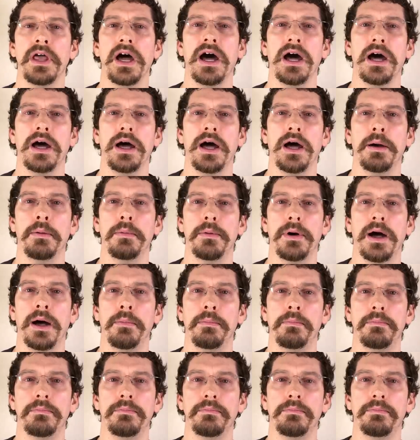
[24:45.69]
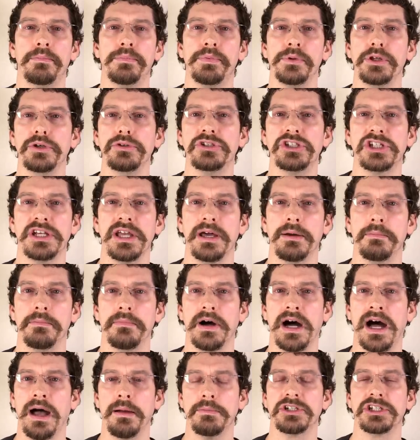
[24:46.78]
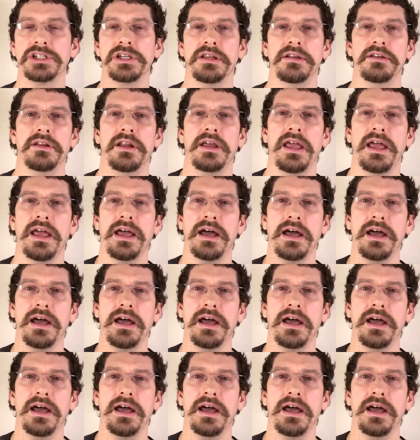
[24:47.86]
a blue chip option